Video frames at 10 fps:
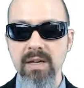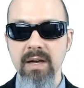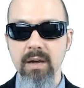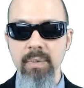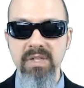
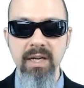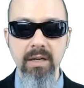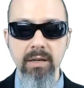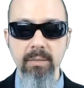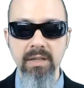a
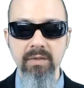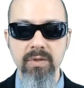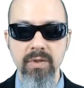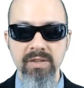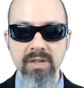particular amount of
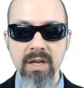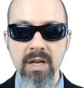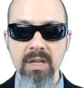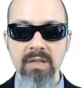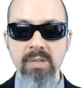trust.
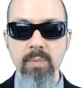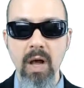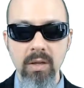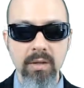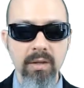The smaller the